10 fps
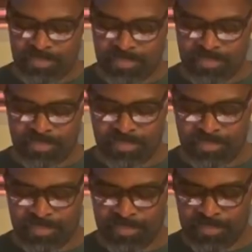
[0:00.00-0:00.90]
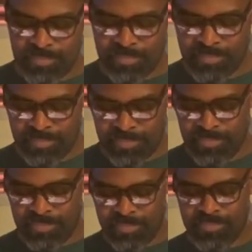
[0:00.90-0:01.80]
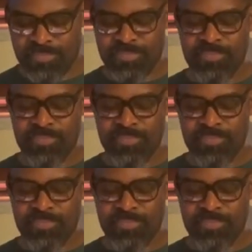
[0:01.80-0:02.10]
[no speech]